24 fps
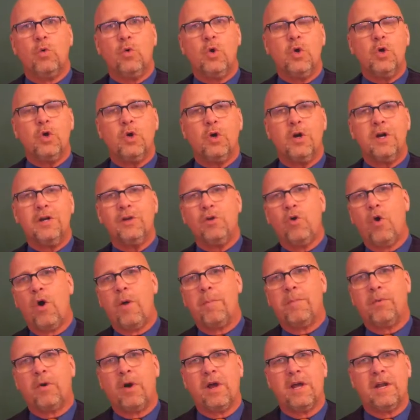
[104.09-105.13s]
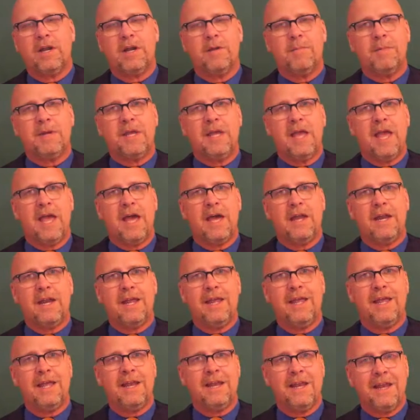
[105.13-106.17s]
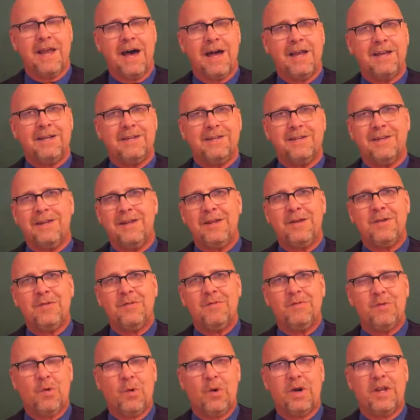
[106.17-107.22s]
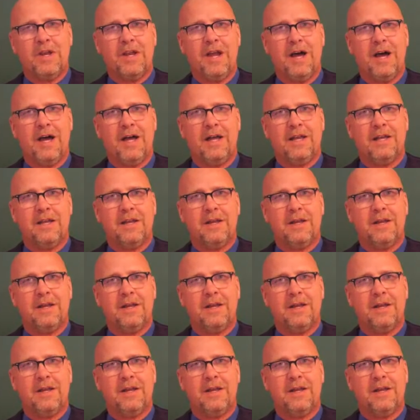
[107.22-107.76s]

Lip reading: Ruger Incorporated began in 1949.